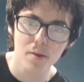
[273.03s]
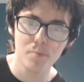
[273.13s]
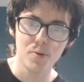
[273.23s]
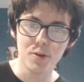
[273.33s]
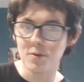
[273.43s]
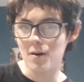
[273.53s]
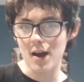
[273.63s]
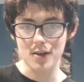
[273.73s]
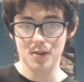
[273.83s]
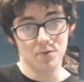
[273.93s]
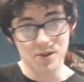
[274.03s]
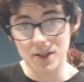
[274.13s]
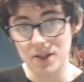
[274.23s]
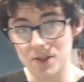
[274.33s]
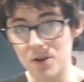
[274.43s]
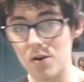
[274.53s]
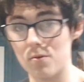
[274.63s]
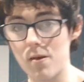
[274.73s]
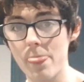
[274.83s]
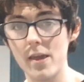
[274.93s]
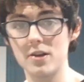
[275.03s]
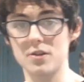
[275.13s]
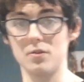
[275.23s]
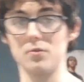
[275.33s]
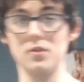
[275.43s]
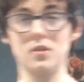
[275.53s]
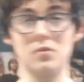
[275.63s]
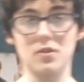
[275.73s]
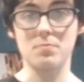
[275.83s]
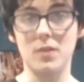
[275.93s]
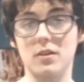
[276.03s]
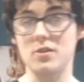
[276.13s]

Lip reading: But as those things go. So there's been